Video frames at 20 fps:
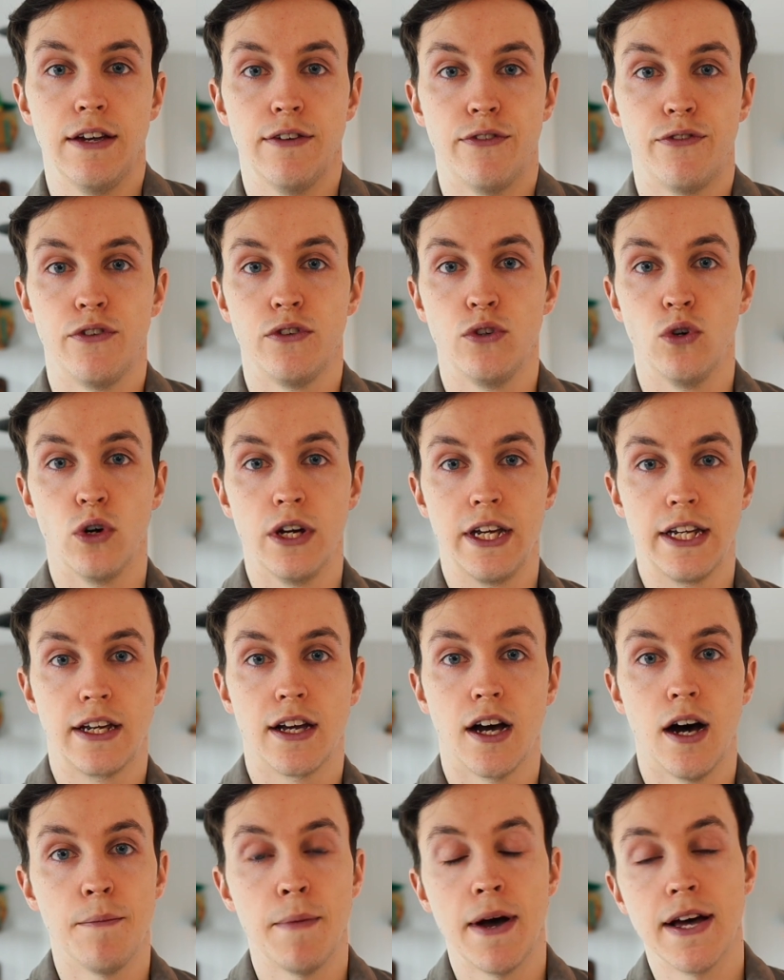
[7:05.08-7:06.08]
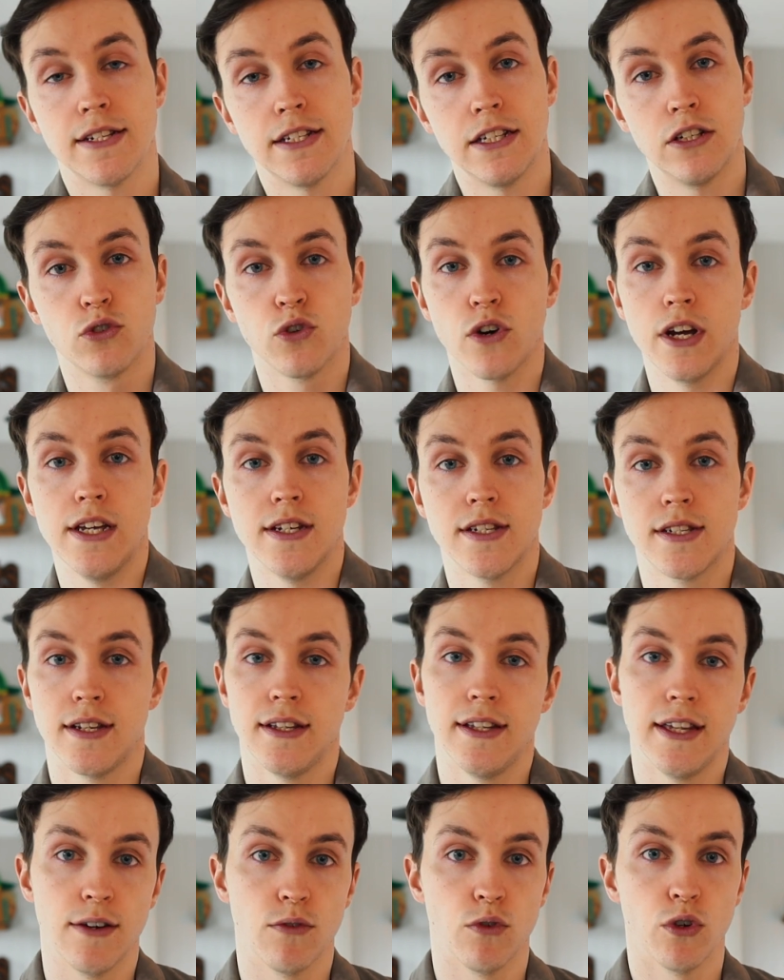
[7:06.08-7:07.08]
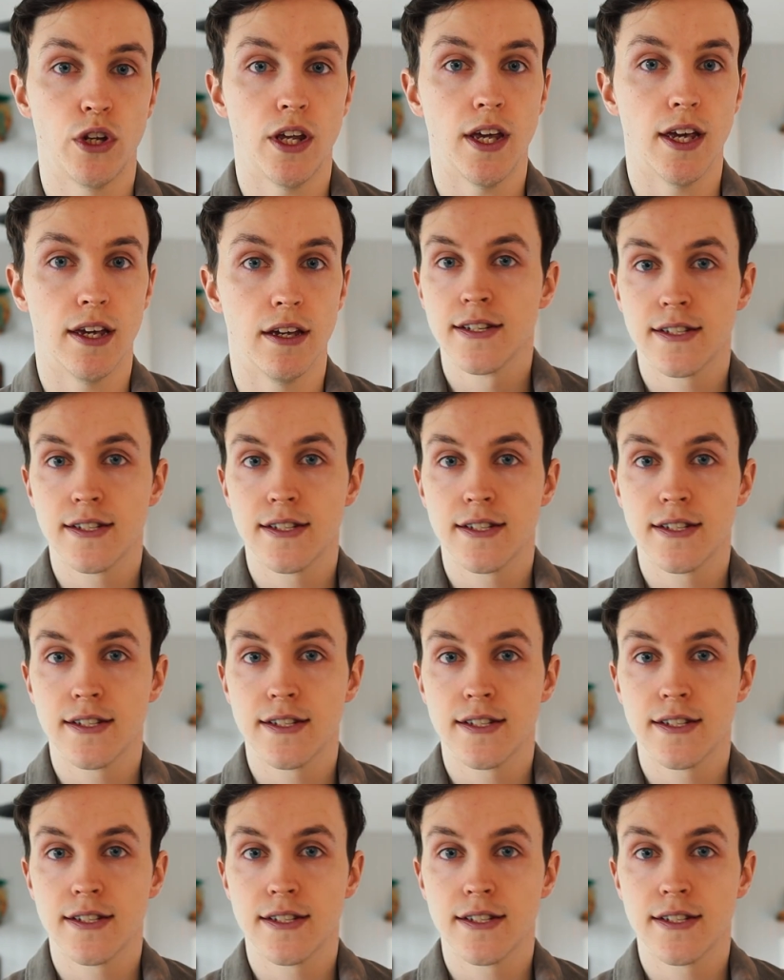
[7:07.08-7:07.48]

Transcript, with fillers: if your income has increased year on year.